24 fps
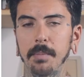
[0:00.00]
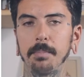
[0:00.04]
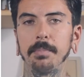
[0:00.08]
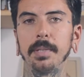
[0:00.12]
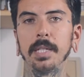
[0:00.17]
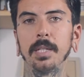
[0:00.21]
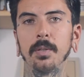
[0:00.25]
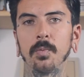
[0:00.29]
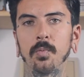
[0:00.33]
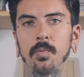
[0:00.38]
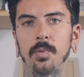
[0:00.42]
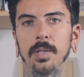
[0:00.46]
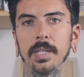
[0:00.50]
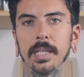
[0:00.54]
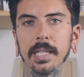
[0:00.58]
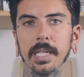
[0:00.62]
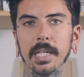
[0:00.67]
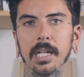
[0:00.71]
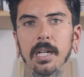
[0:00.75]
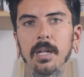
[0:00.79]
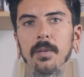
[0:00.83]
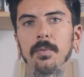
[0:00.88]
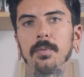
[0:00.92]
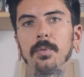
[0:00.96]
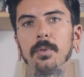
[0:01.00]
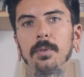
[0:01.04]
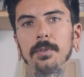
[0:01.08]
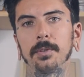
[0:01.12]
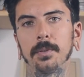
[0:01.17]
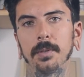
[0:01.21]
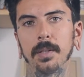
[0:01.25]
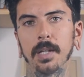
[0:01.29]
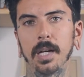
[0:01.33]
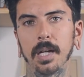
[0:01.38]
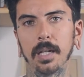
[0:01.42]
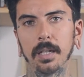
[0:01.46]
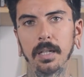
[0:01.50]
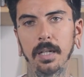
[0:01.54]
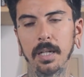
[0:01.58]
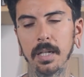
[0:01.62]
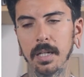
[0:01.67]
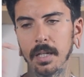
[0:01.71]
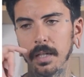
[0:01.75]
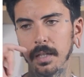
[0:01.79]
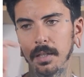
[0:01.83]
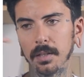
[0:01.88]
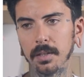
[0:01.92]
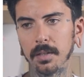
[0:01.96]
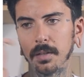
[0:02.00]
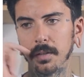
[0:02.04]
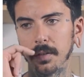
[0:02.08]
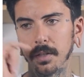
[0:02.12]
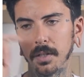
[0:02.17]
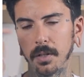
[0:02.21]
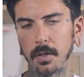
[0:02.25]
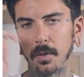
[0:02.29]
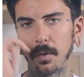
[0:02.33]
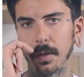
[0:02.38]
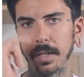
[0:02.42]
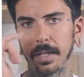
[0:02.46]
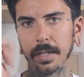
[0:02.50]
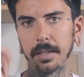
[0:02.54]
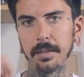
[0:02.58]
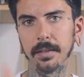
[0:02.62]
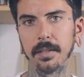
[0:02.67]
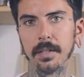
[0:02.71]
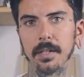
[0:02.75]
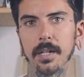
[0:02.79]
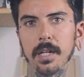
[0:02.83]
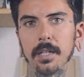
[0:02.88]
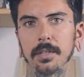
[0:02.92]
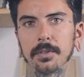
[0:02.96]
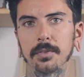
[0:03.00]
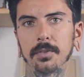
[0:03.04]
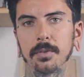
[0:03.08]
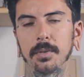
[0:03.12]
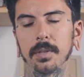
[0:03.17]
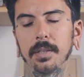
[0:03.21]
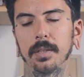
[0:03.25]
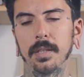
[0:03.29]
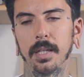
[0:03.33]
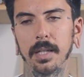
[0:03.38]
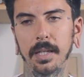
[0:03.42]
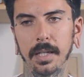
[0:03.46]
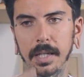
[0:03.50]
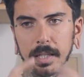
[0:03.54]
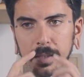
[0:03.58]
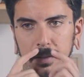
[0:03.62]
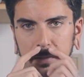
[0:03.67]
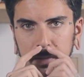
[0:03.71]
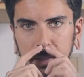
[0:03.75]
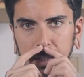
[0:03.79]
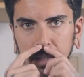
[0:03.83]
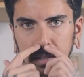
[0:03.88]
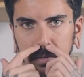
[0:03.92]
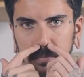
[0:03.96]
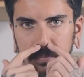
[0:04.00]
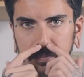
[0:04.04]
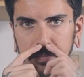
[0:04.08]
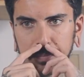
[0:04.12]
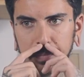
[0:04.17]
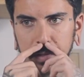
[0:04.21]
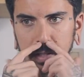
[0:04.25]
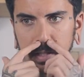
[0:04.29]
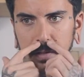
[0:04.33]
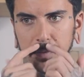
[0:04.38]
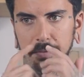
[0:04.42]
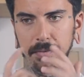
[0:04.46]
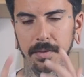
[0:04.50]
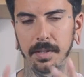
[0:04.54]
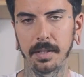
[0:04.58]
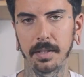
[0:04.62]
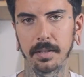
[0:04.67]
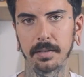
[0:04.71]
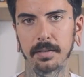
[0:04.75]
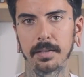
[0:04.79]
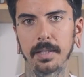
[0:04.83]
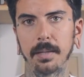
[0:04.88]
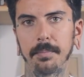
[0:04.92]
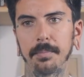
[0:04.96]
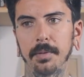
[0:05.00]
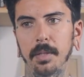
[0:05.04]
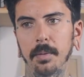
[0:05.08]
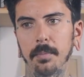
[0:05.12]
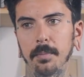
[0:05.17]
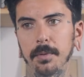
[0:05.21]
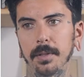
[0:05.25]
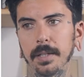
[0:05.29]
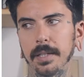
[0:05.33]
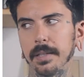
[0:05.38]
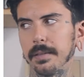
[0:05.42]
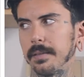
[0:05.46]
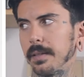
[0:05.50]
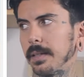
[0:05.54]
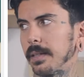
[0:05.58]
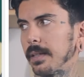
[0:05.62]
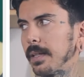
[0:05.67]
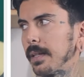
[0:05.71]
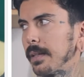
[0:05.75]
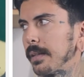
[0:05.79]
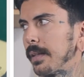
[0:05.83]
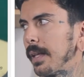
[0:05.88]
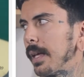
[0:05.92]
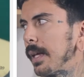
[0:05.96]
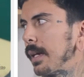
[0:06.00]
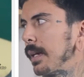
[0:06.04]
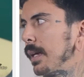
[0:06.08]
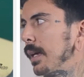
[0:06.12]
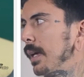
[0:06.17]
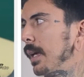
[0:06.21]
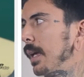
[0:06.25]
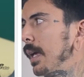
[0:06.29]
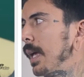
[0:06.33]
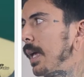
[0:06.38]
being really careful to not, you know, hit the nostril, the inside of the septum or anything like that.